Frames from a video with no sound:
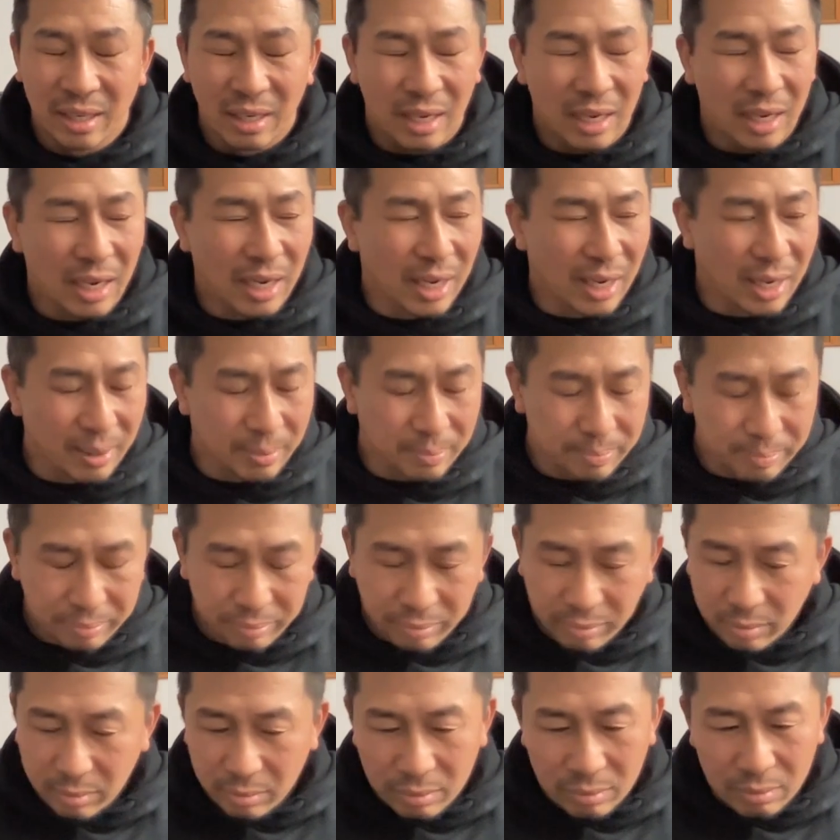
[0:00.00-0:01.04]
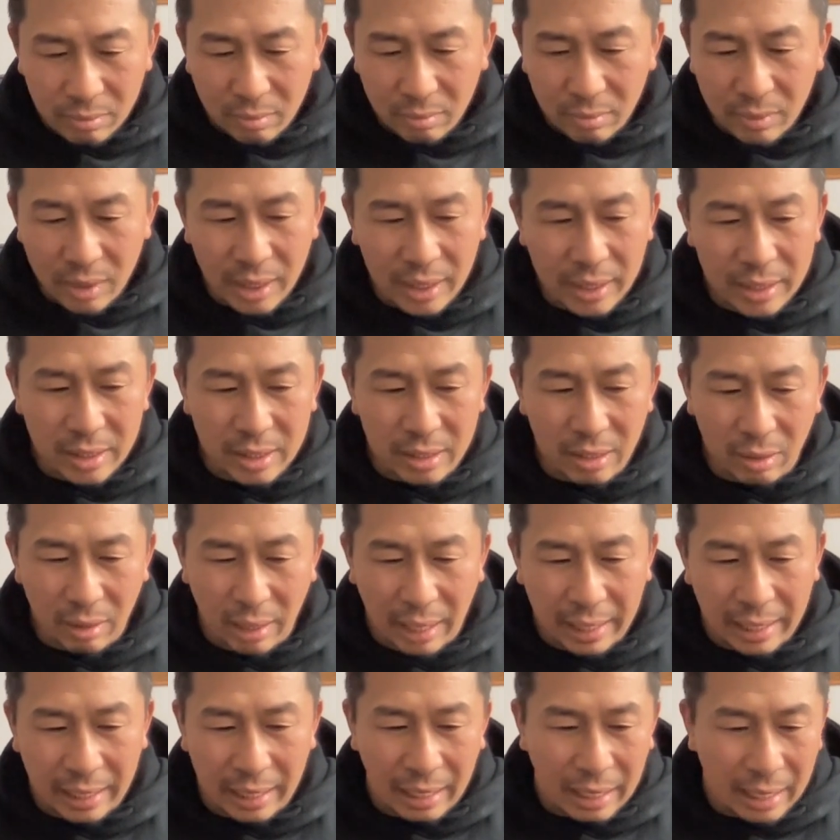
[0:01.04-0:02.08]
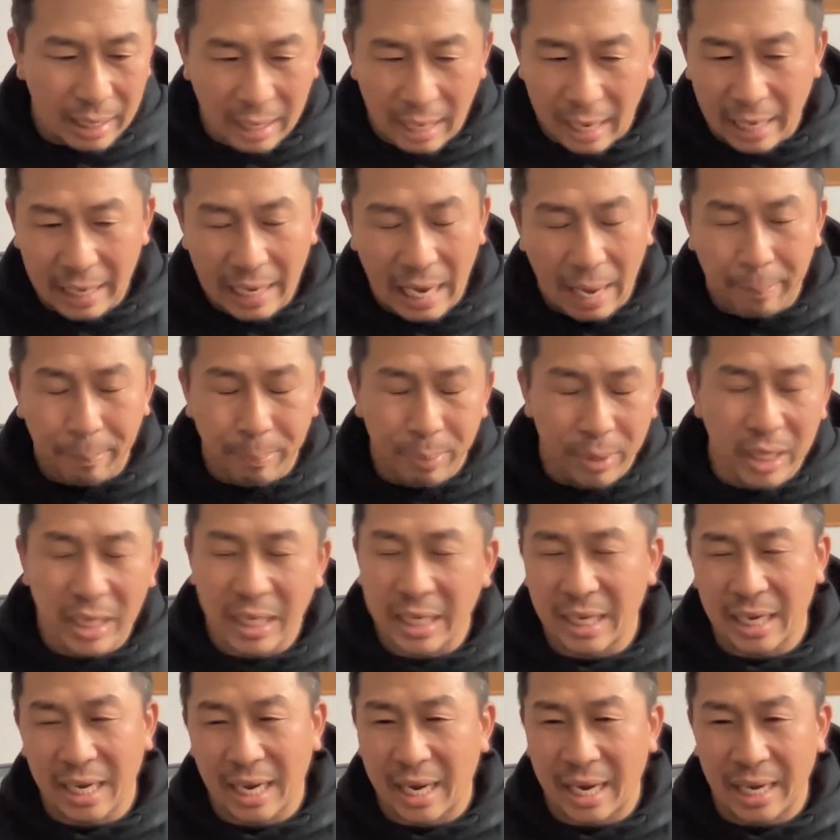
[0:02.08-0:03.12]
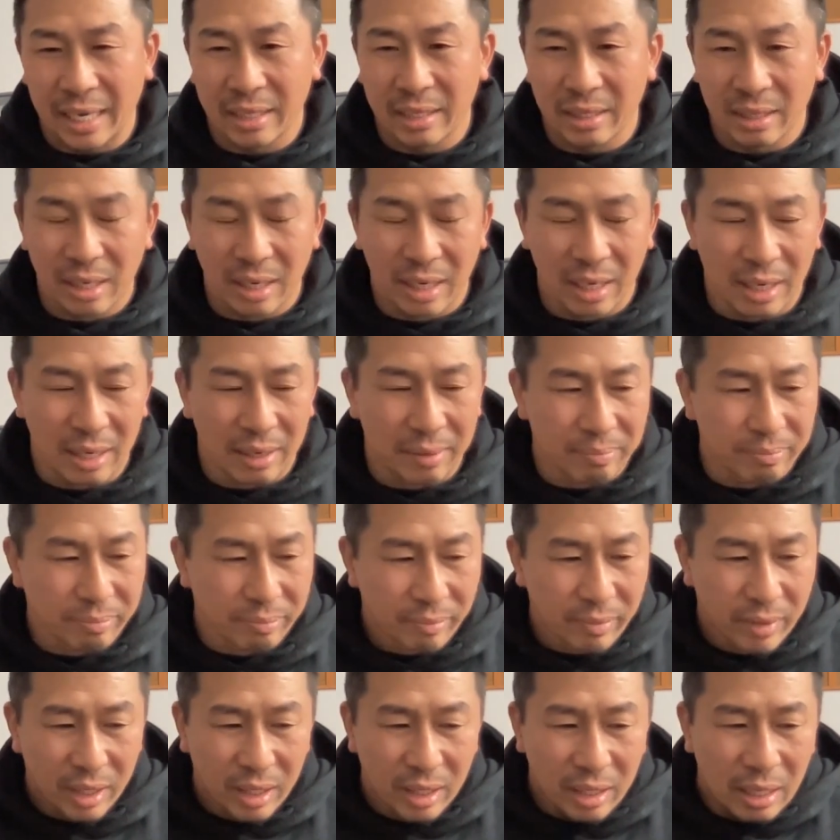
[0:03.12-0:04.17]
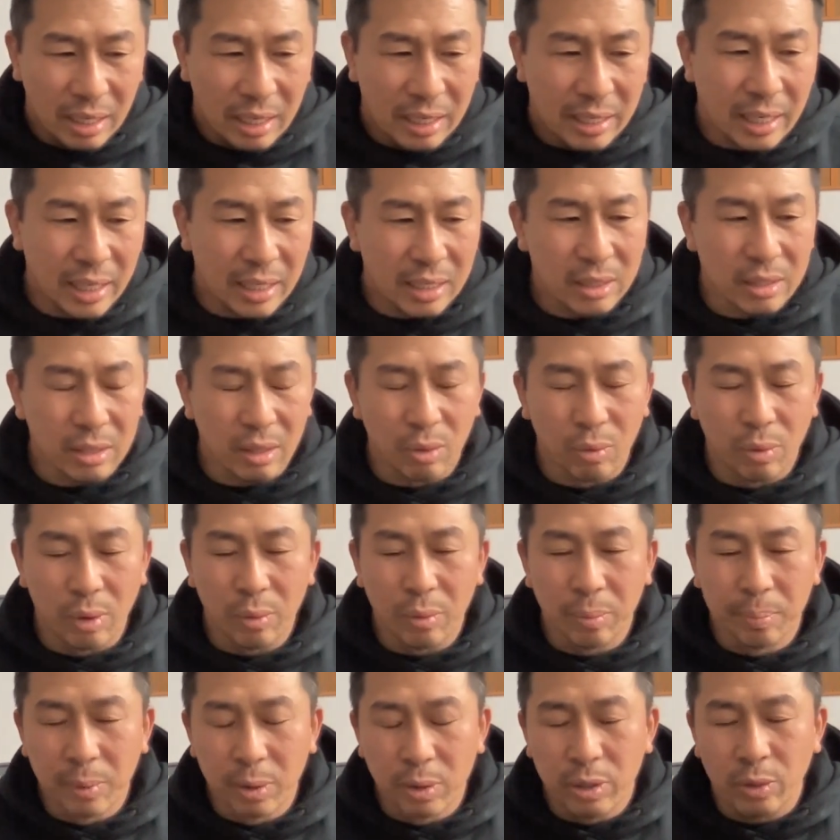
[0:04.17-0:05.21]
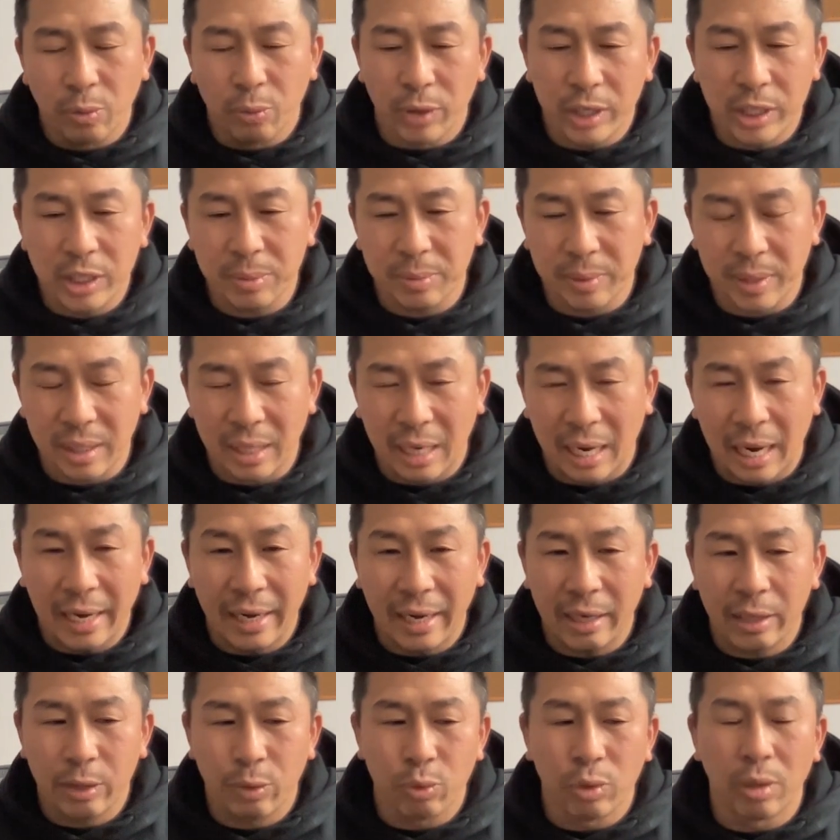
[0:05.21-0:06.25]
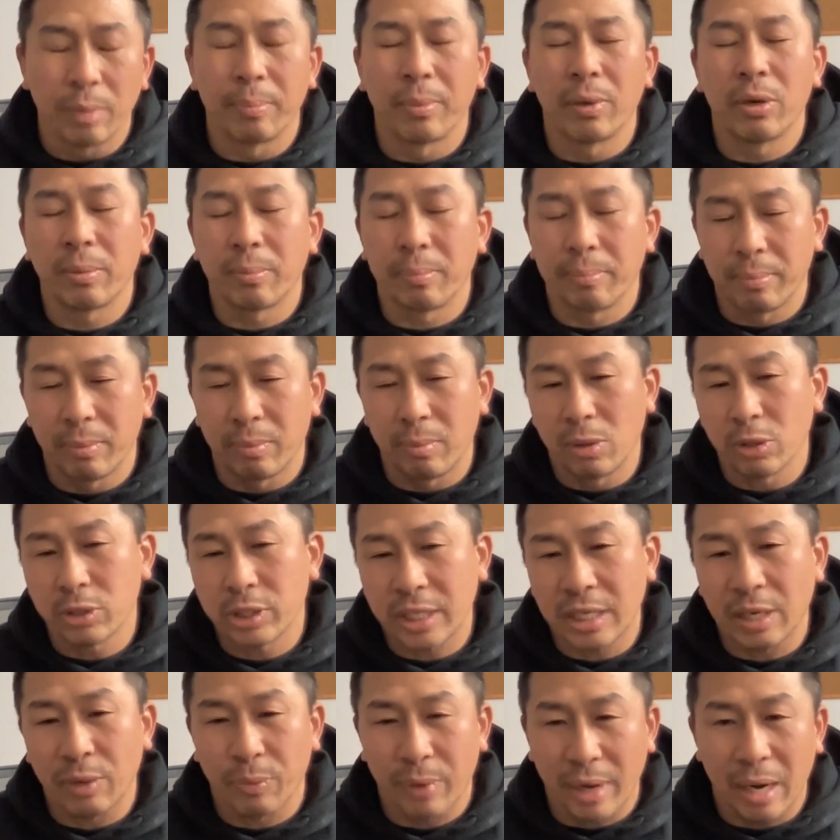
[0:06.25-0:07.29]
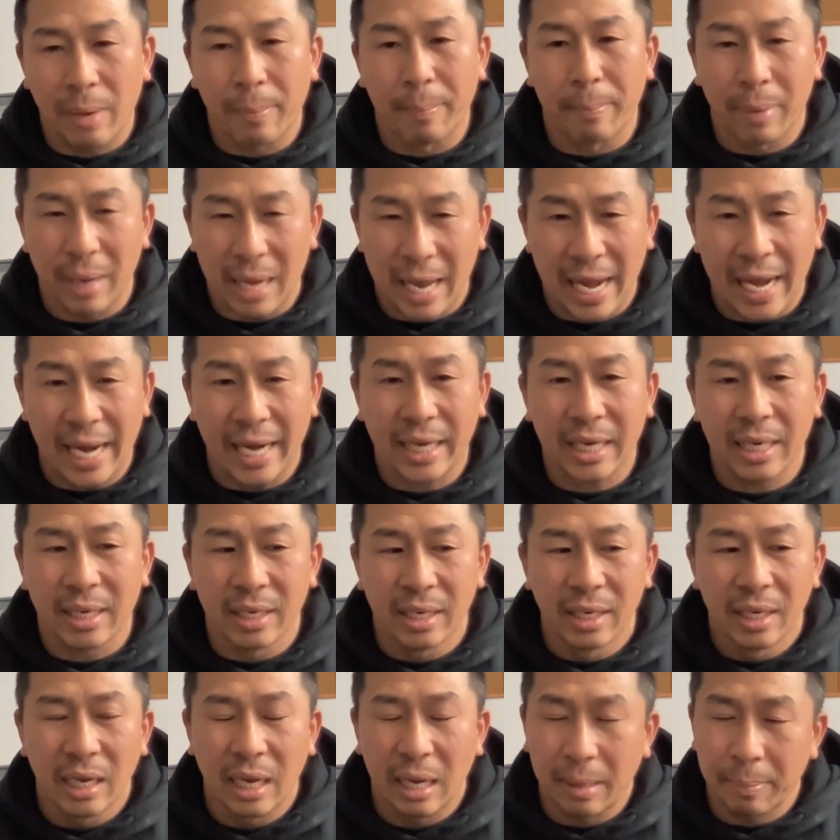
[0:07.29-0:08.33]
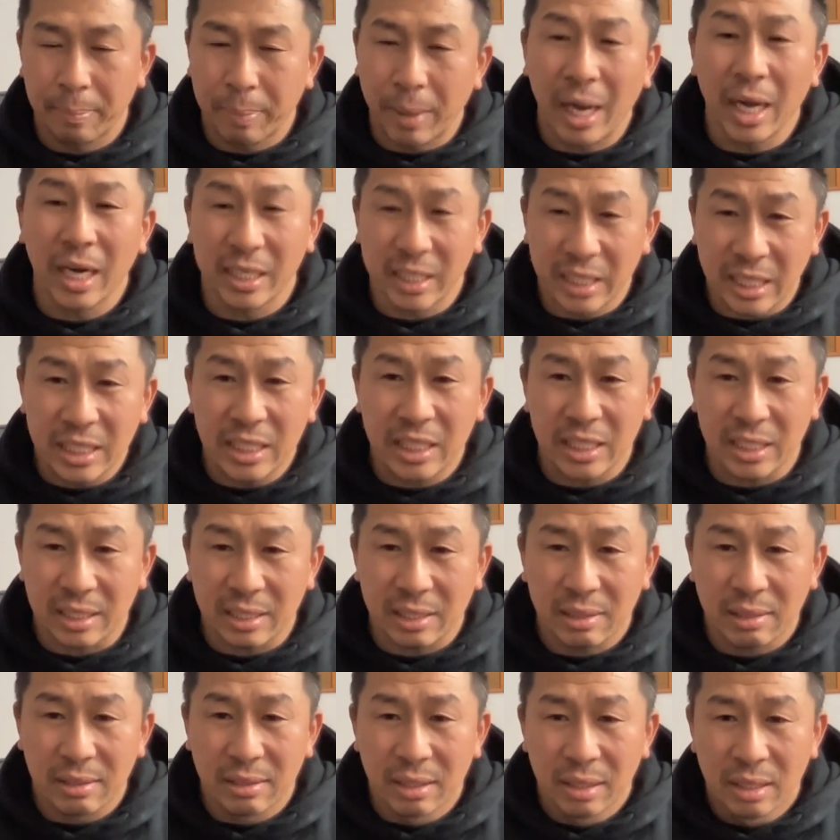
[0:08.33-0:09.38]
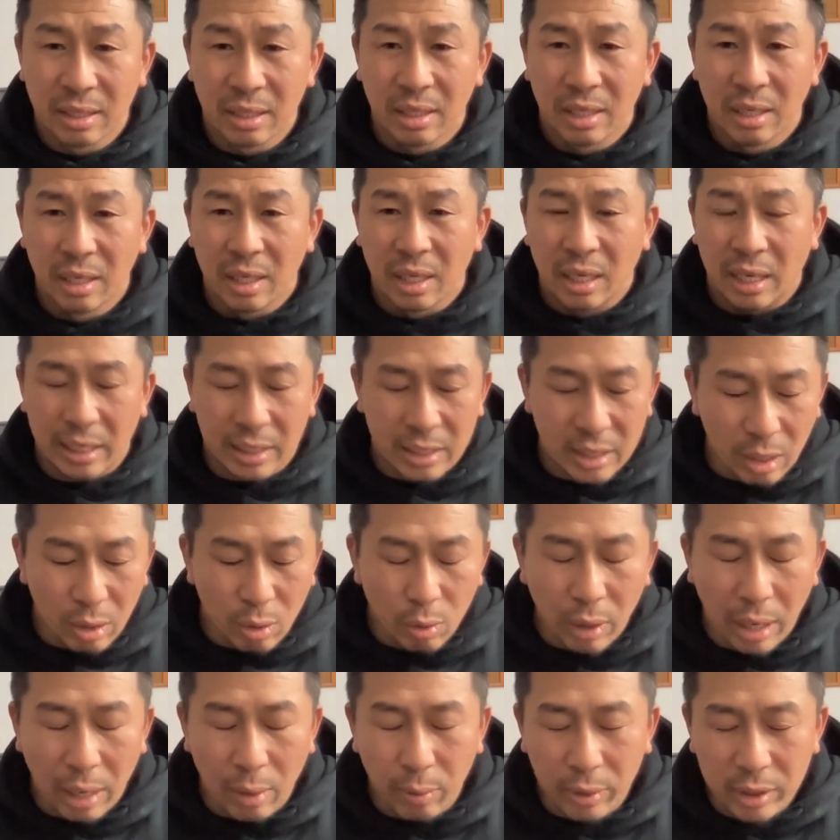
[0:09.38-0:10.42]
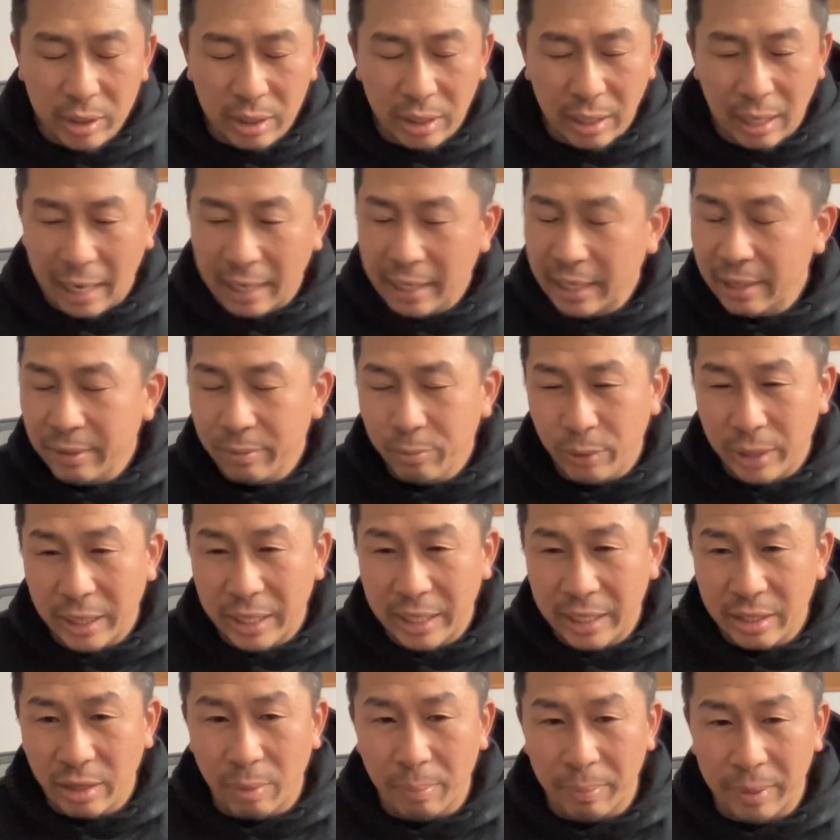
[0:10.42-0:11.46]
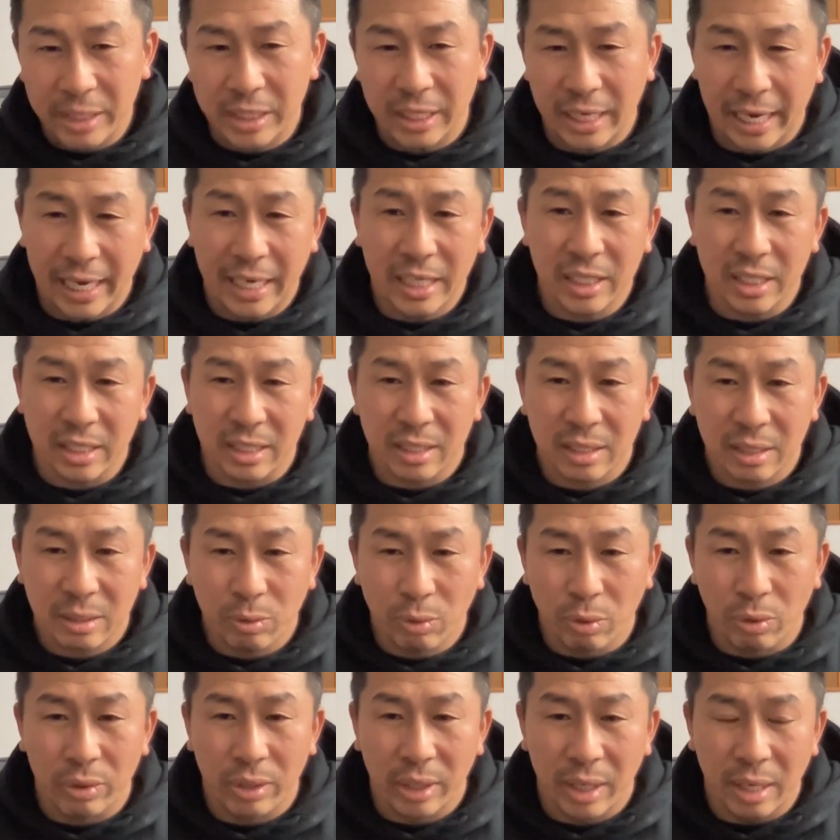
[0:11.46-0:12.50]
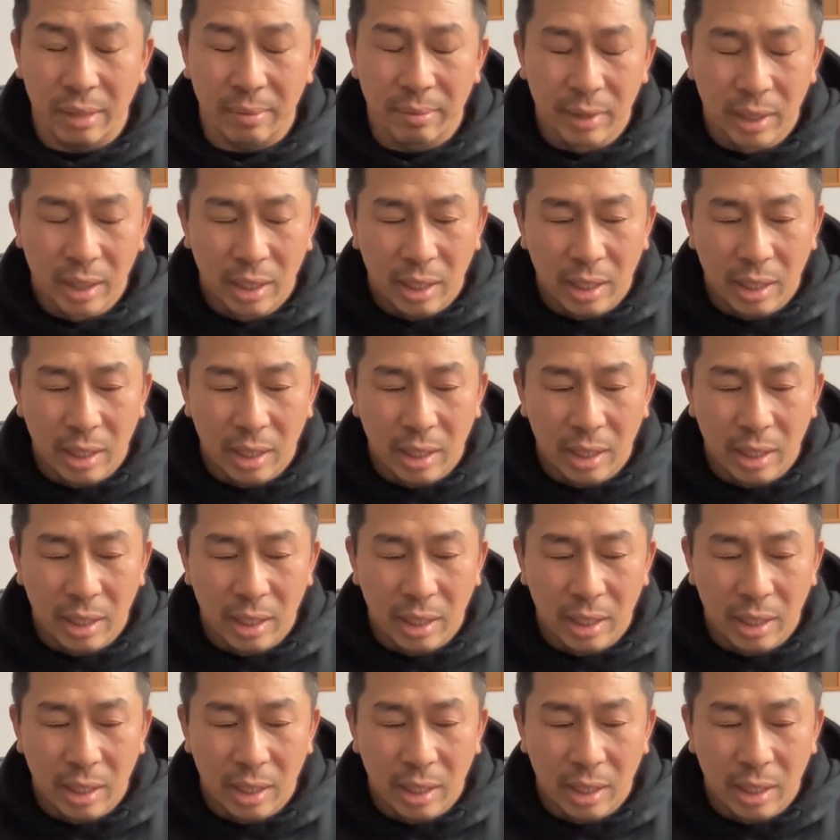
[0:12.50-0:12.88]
Um, and so like I got bullied a lot. And then so when we moved to Richmond, I grew up mostly around Black and Polynesians. And so when I didn't really know much Asians growing up.